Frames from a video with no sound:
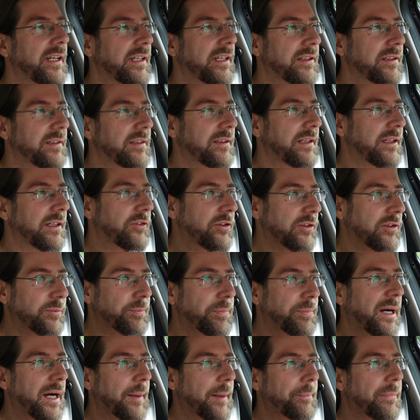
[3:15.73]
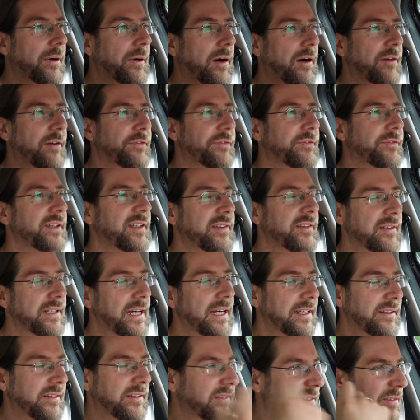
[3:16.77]
that just pop off. It's
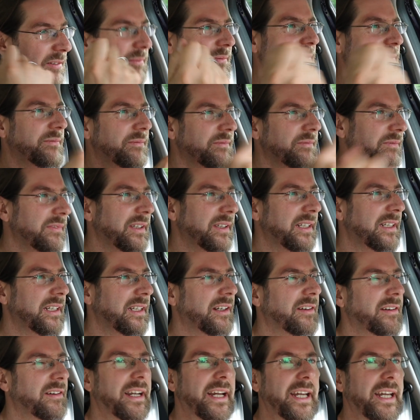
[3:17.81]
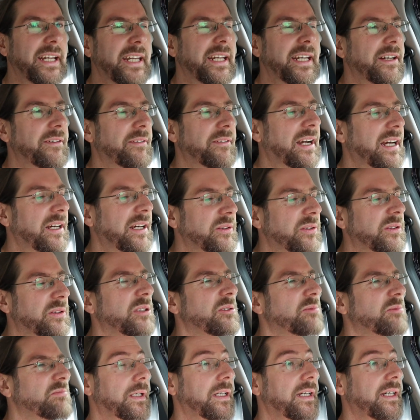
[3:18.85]
not that they're hanging around.
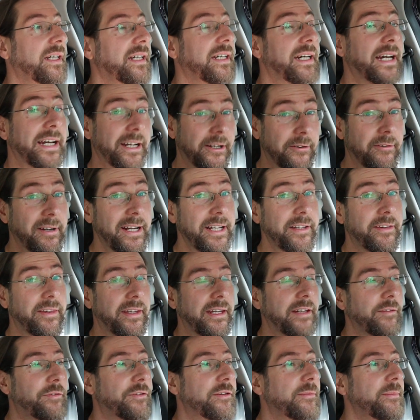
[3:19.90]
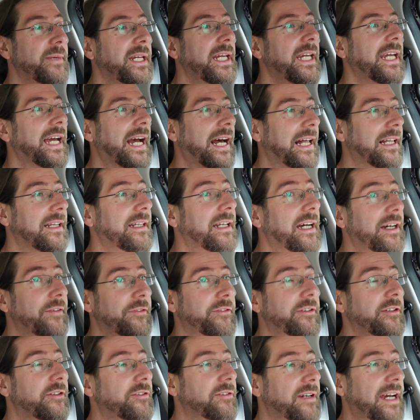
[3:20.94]
A great thing for me, I
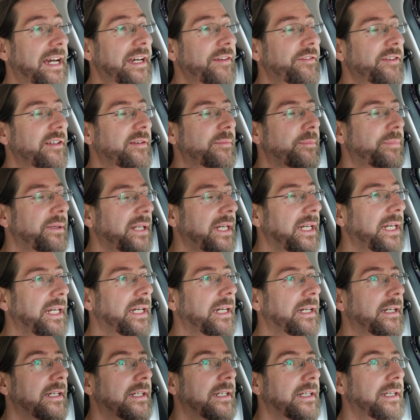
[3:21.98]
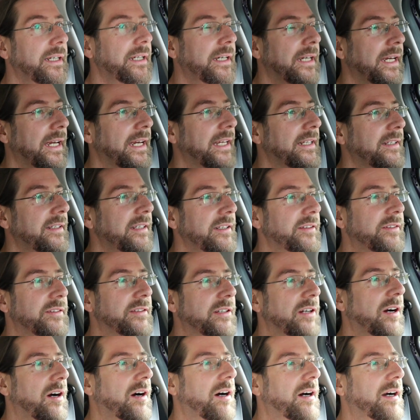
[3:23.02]
love to drive in B, and this
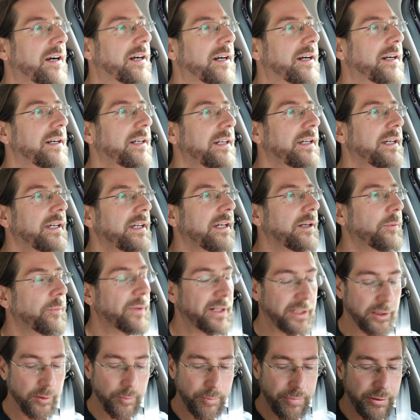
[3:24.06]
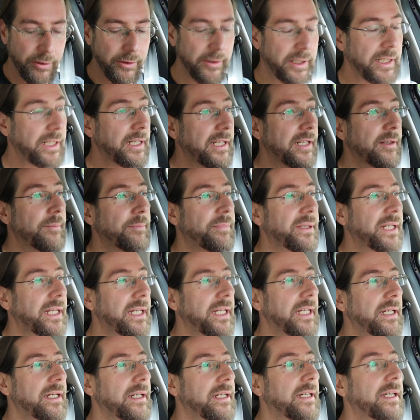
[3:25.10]
car, when you put it in
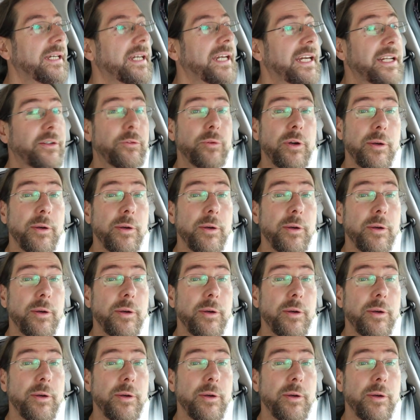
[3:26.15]
B, it